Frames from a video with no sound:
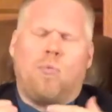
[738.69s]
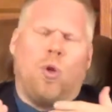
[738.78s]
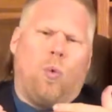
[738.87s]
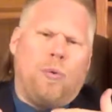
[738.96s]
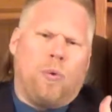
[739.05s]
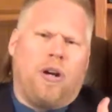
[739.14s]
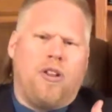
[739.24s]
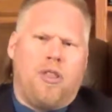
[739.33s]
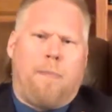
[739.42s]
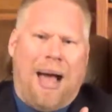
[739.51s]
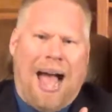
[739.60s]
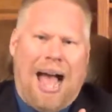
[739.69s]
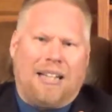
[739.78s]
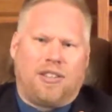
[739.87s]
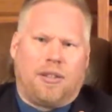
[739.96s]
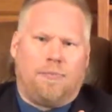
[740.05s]
When we're in the
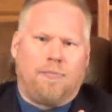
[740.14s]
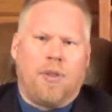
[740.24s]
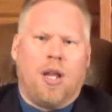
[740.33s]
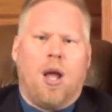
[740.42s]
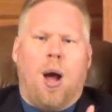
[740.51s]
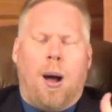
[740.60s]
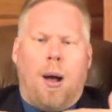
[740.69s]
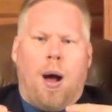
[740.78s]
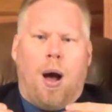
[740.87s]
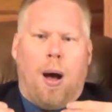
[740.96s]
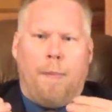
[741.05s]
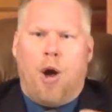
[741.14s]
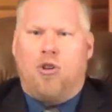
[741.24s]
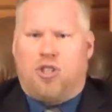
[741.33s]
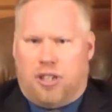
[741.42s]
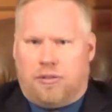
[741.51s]
past,
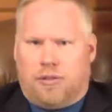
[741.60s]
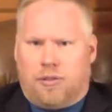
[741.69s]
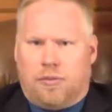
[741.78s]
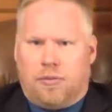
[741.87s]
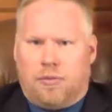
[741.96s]
emotions